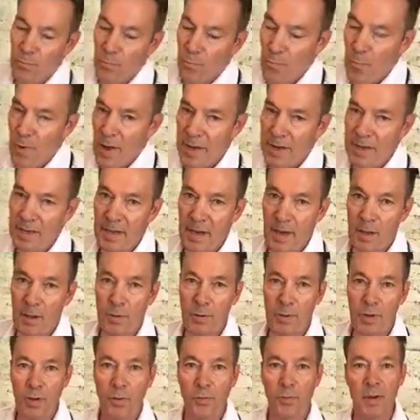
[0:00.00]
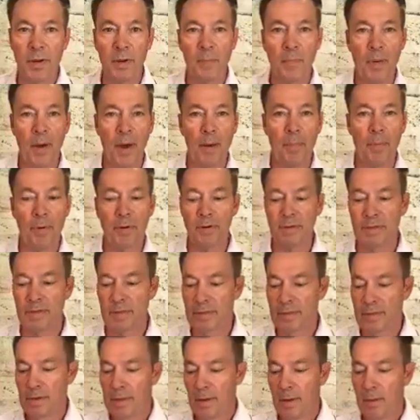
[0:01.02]
red, yellow, and green
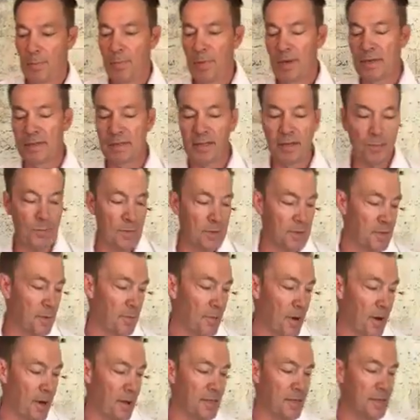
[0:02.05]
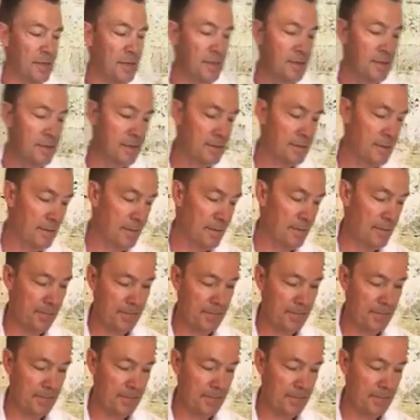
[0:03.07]
peppers mixed in with some onions.